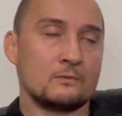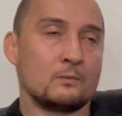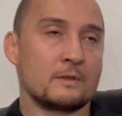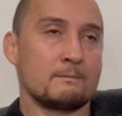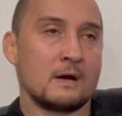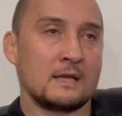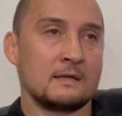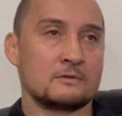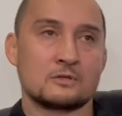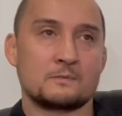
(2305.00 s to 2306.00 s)
with
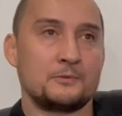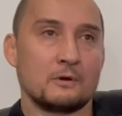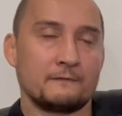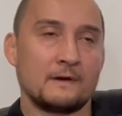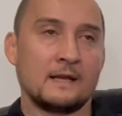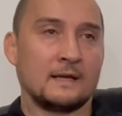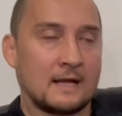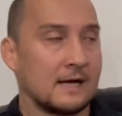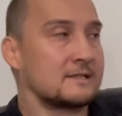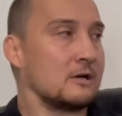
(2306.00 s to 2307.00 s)
money and just pure fighting, it
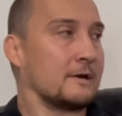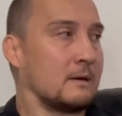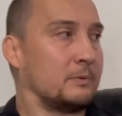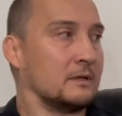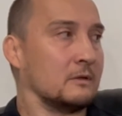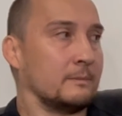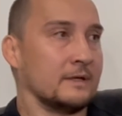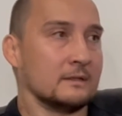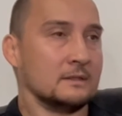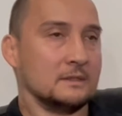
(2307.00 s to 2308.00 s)
has gone up a little
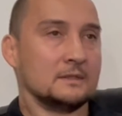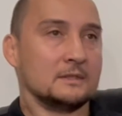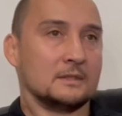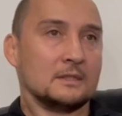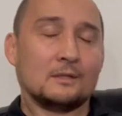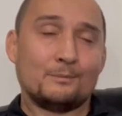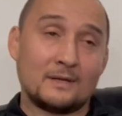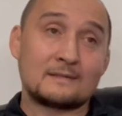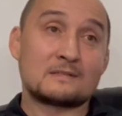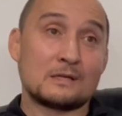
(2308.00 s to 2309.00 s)
bit,
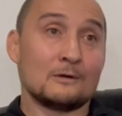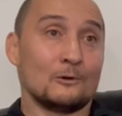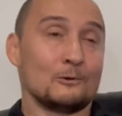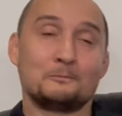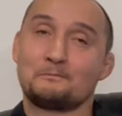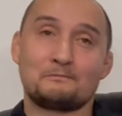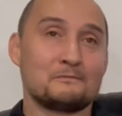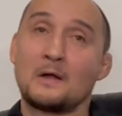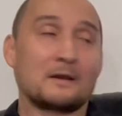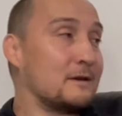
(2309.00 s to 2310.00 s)
but it's still
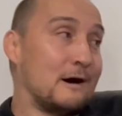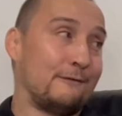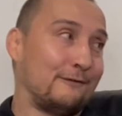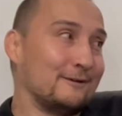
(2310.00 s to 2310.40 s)
not enough.